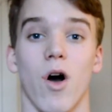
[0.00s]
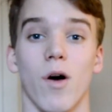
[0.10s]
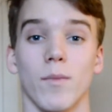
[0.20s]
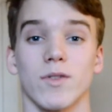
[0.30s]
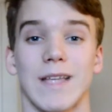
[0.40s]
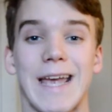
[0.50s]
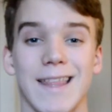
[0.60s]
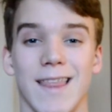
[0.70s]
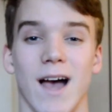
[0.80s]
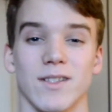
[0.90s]
almost
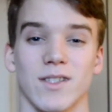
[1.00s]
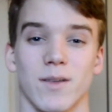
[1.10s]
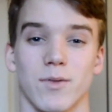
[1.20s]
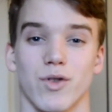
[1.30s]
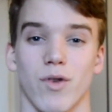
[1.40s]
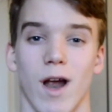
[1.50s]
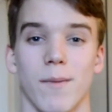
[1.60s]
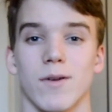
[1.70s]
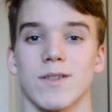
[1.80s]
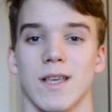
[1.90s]
8,000
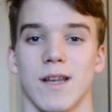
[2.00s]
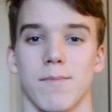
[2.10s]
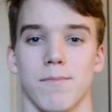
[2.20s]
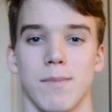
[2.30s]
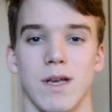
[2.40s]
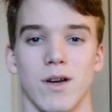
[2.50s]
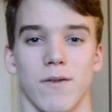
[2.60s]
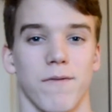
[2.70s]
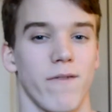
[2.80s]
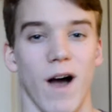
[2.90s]
subscribers in a mere
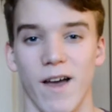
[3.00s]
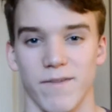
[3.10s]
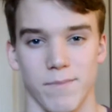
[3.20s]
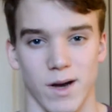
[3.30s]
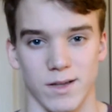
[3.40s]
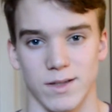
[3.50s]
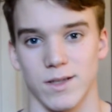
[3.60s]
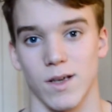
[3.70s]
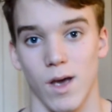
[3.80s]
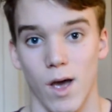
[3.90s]
5
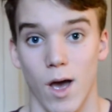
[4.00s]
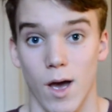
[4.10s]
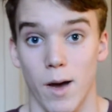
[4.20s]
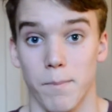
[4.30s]
months.